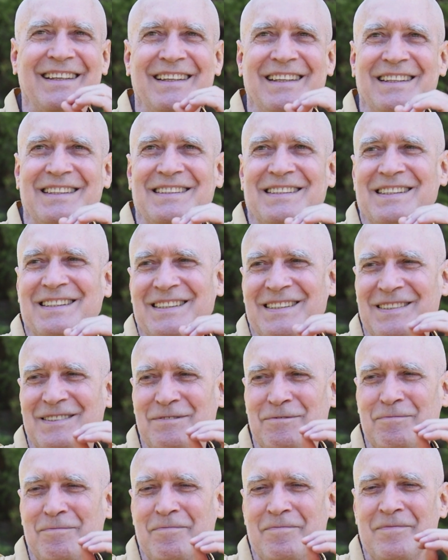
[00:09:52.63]

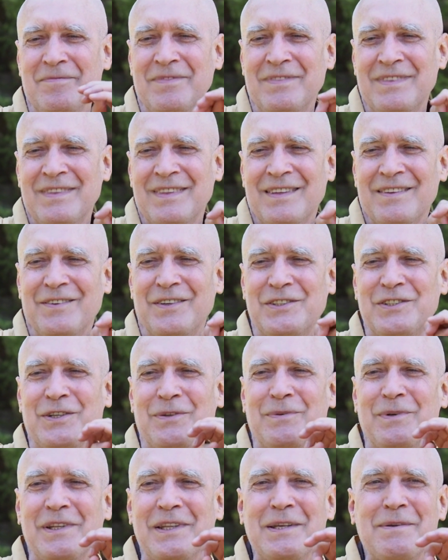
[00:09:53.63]
him. What
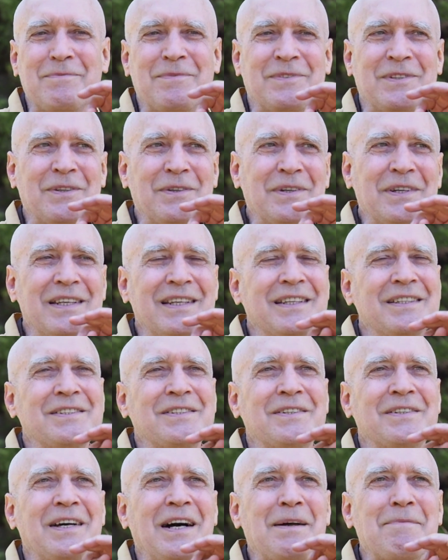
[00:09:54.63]
you're really doing is
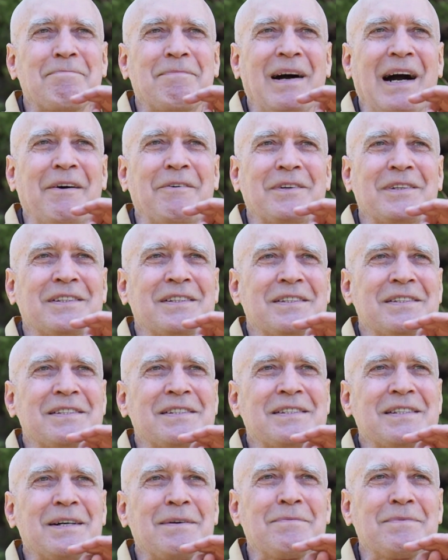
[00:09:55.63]
you're not bowing to
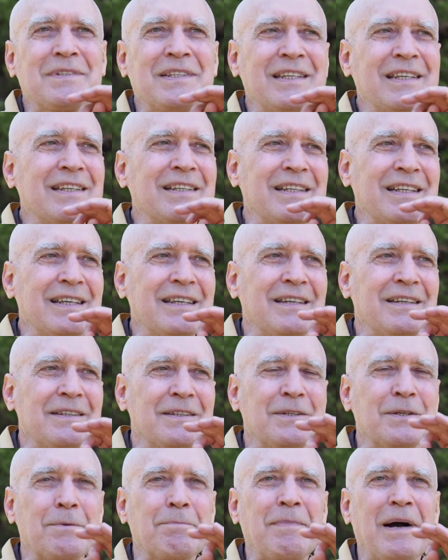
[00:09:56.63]
some deity.
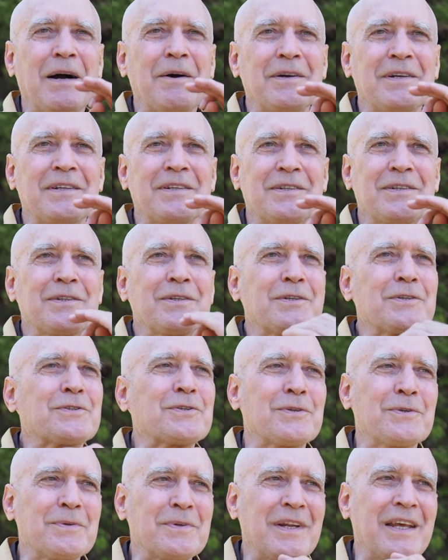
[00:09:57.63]
You're bowing to your
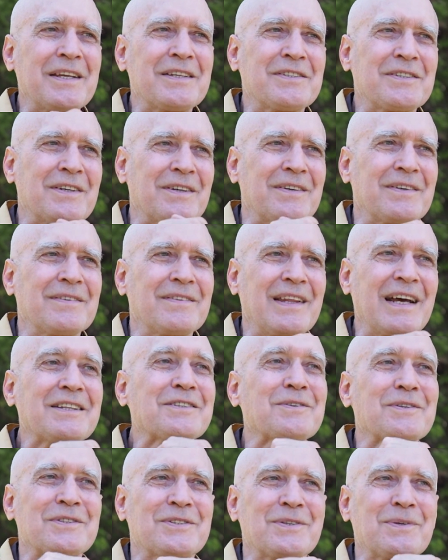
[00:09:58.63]
true nature.
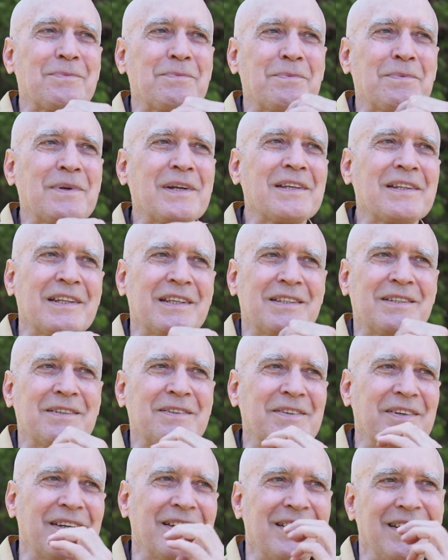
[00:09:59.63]
That's what you're really
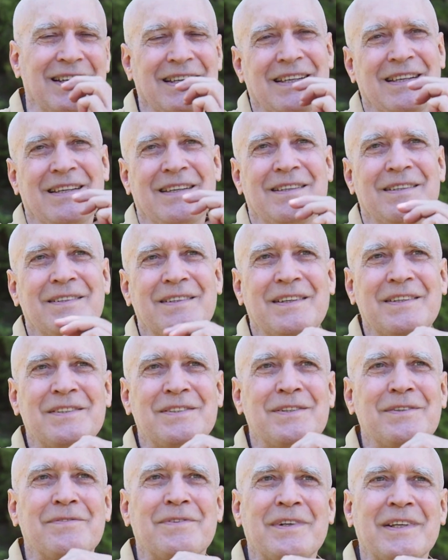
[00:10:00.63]
doing.
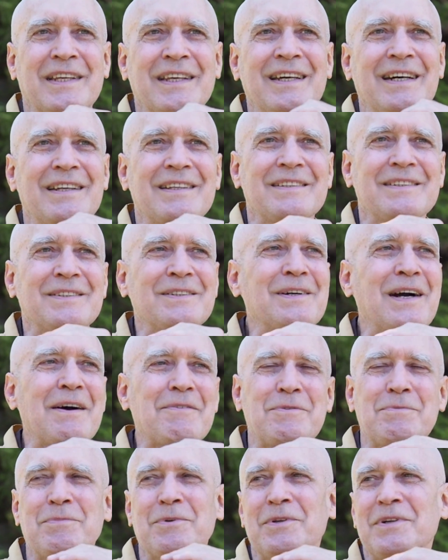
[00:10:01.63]
Because you forget, you
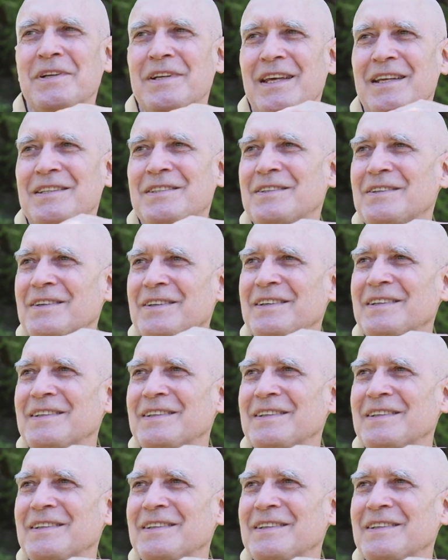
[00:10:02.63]
have the Buddha nature.